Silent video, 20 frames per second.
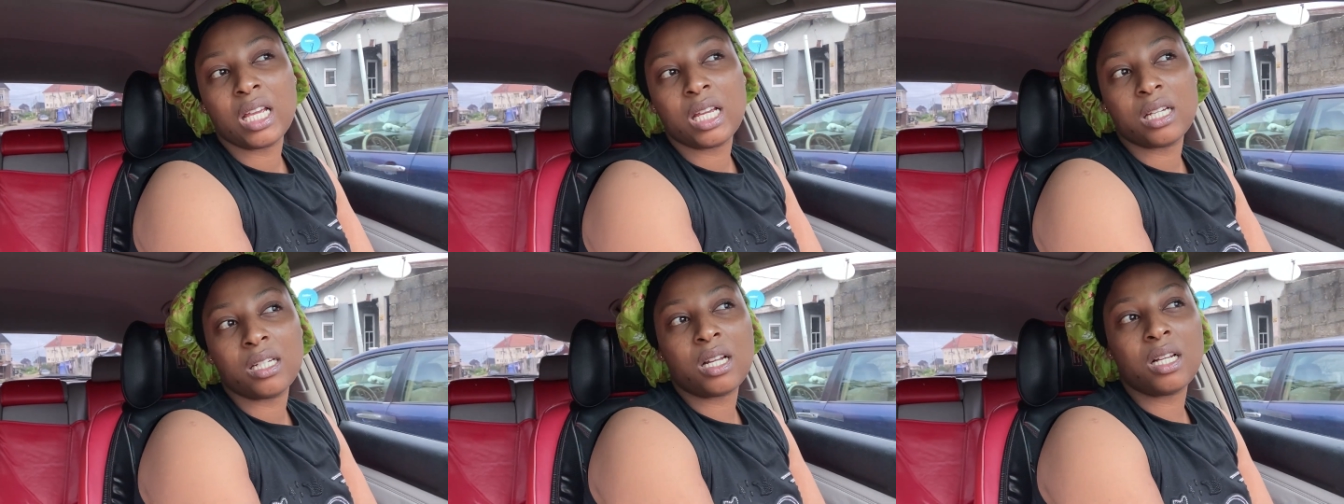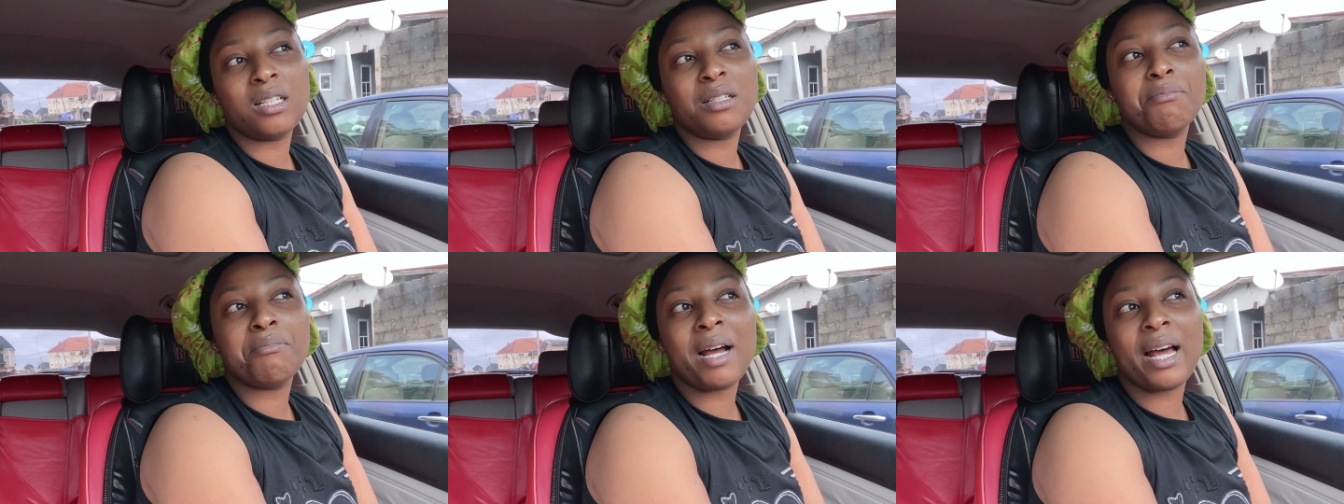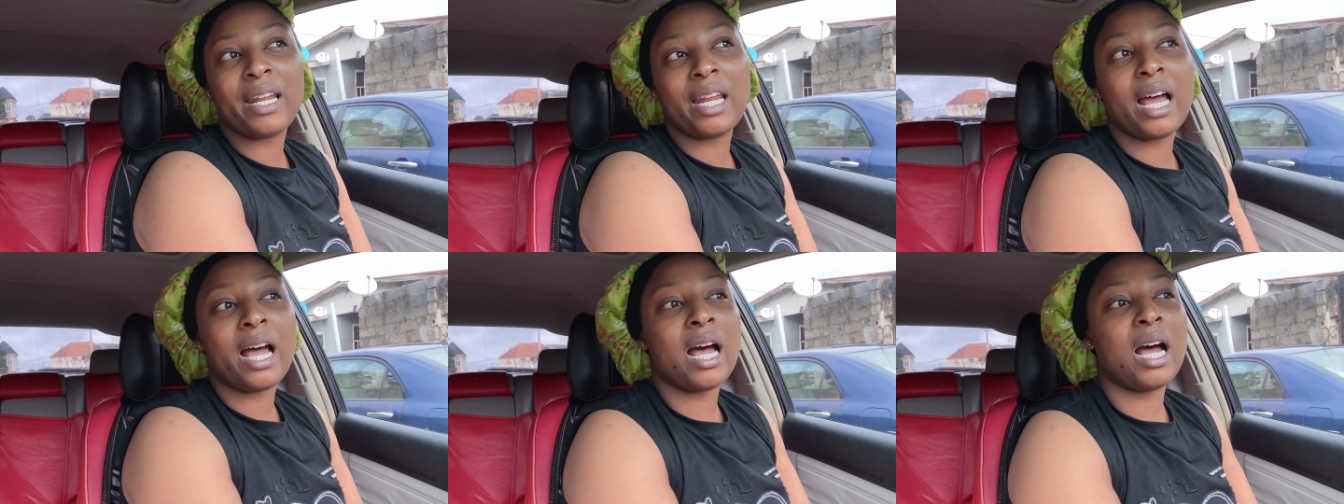Doesn't
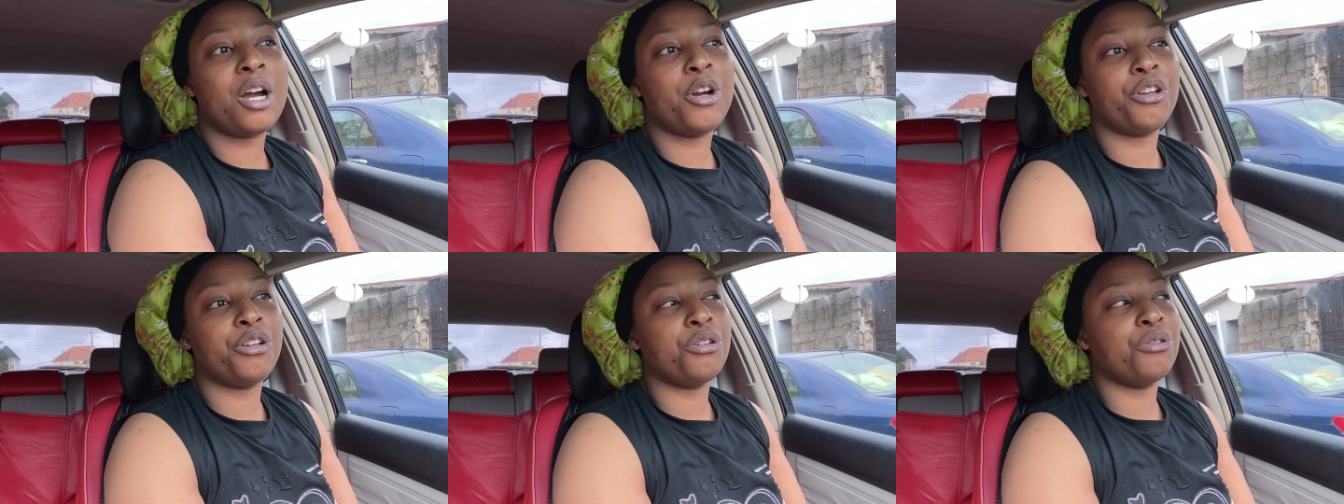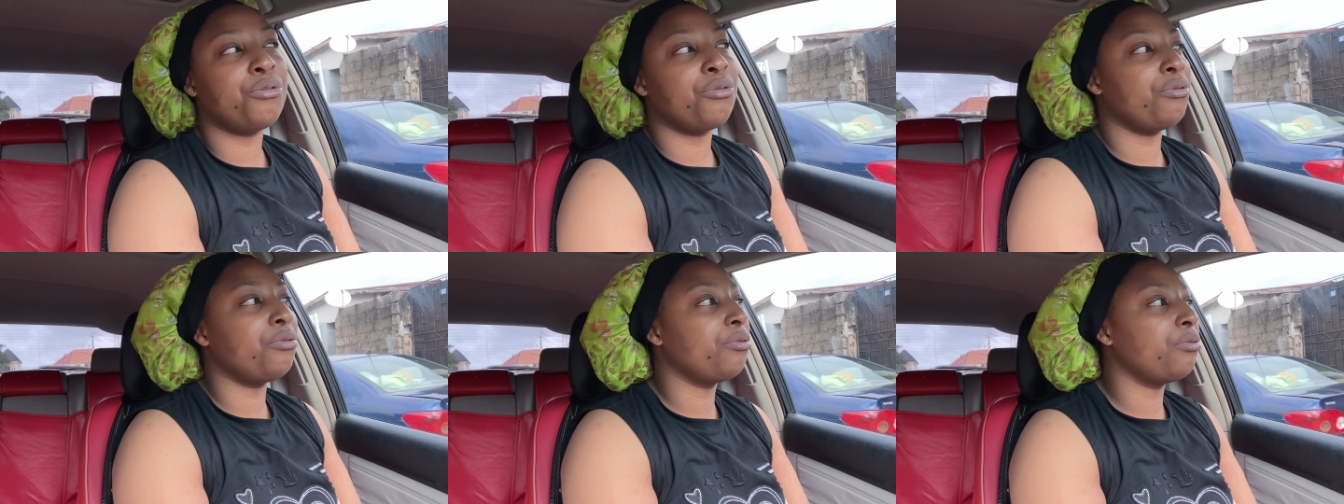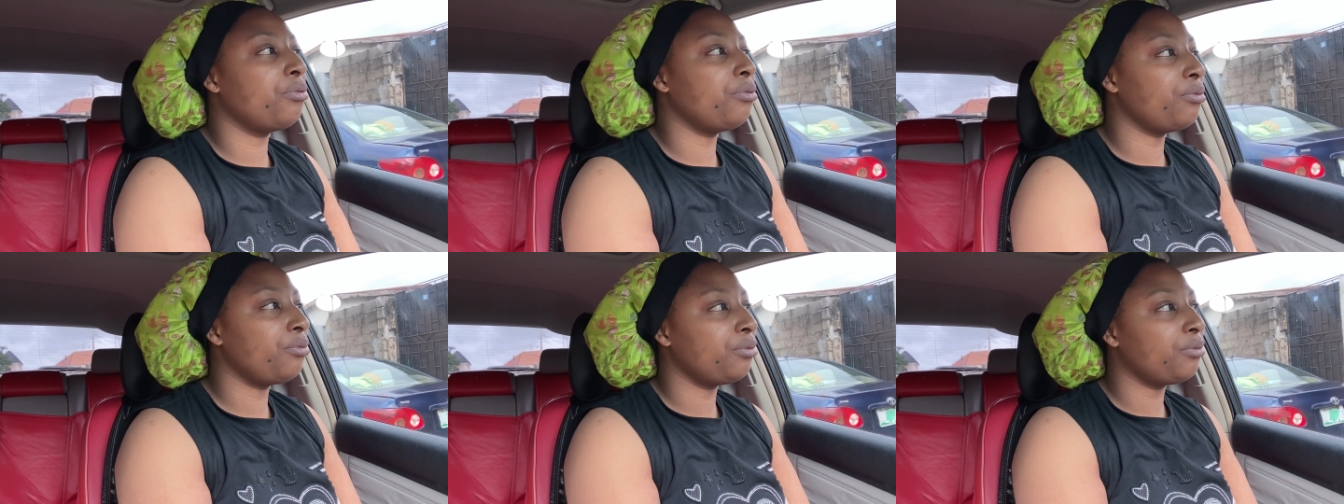matter how you,
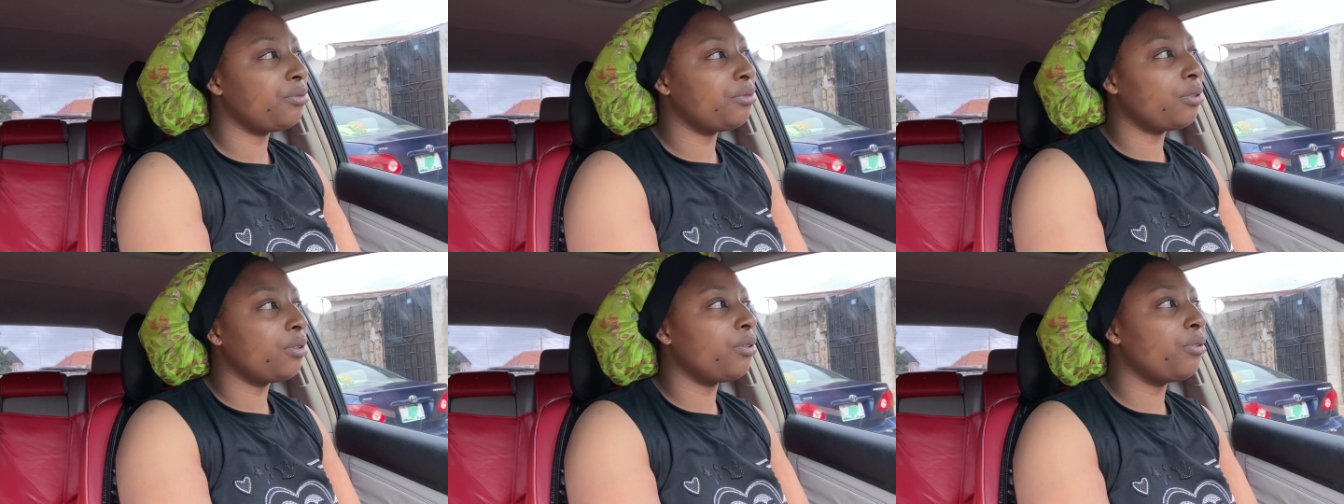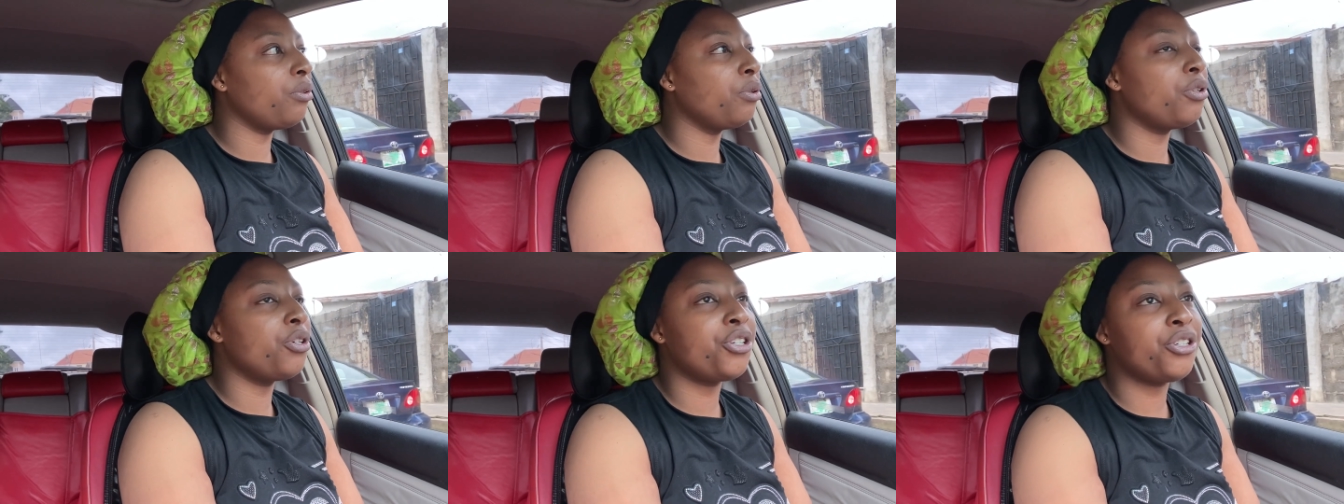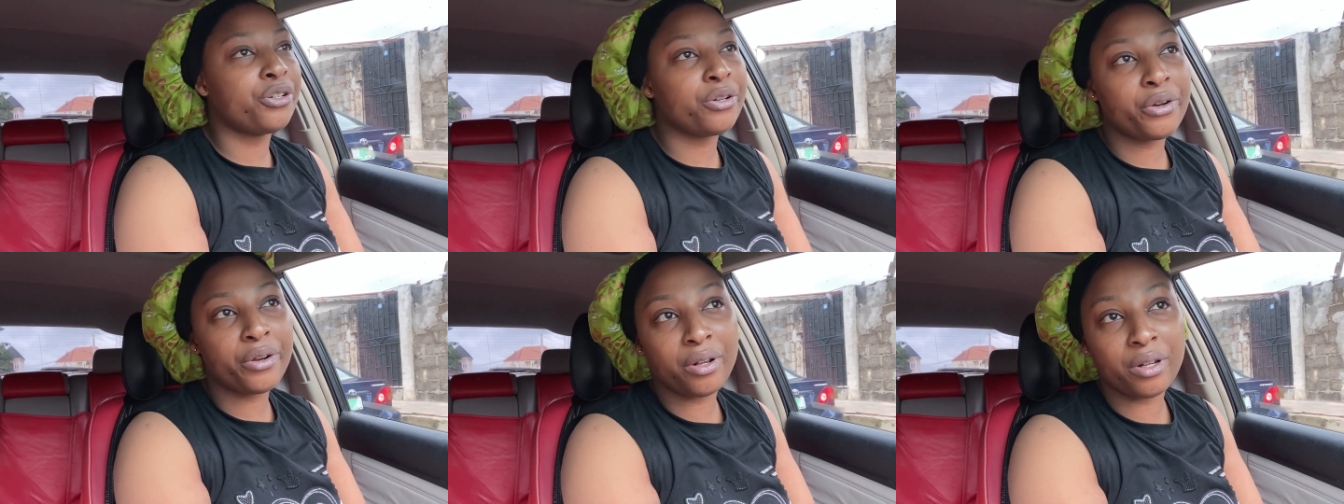you know,
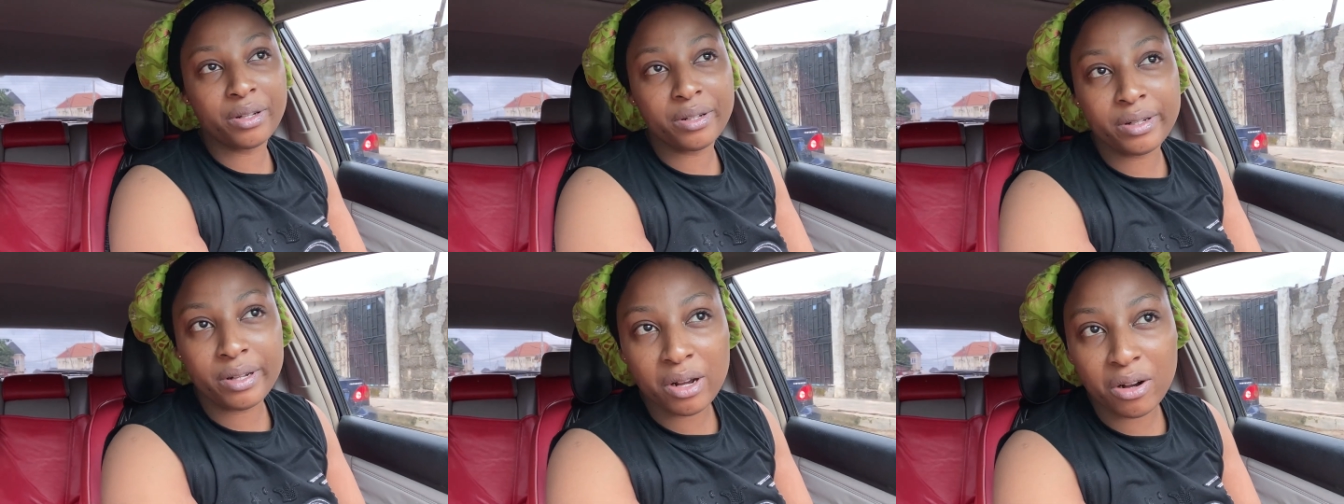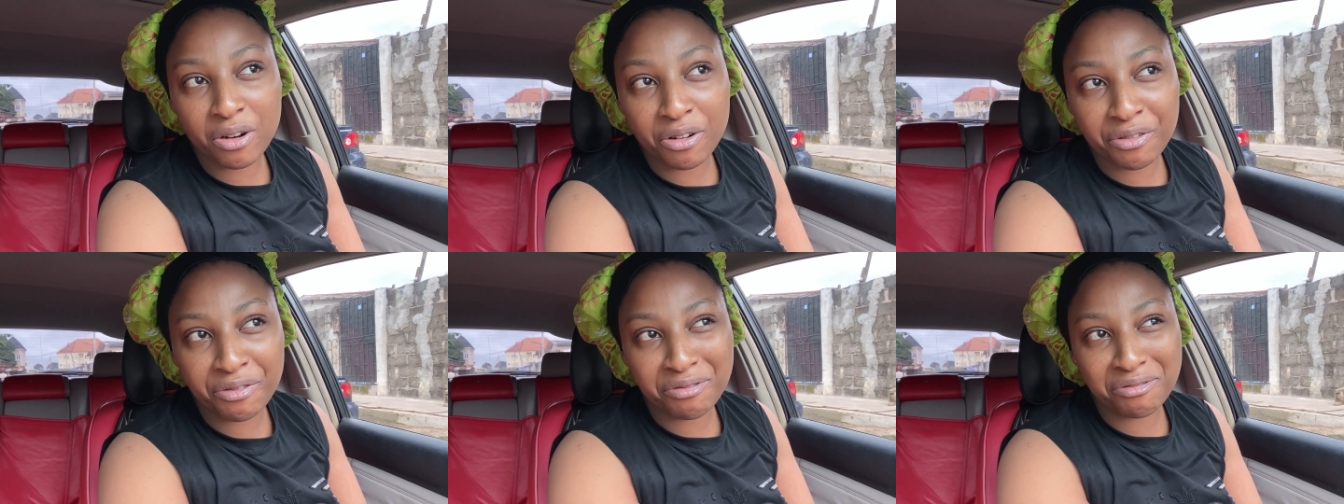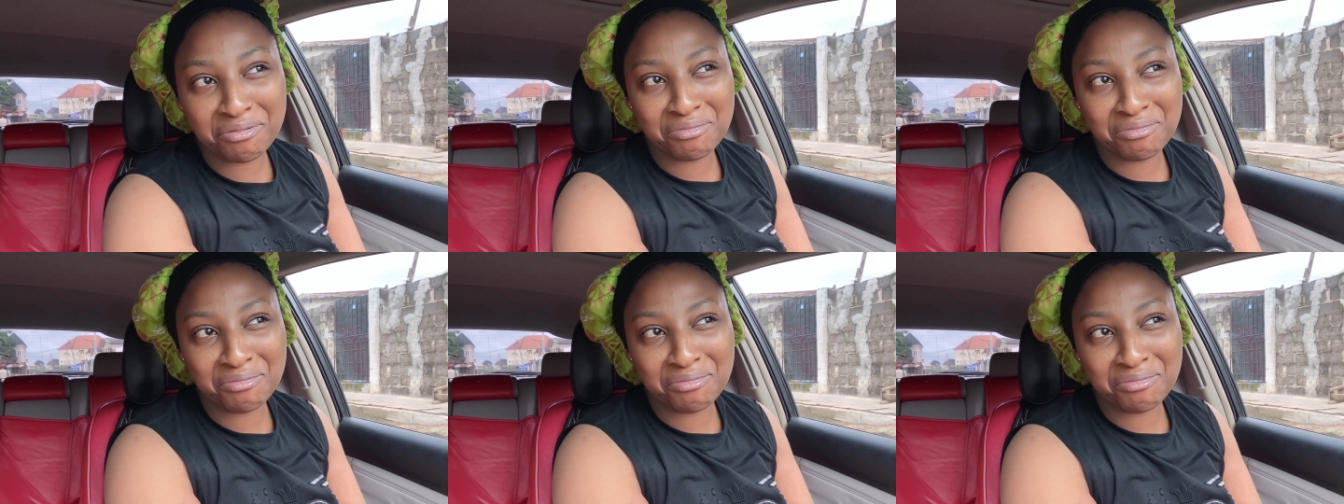show yourself.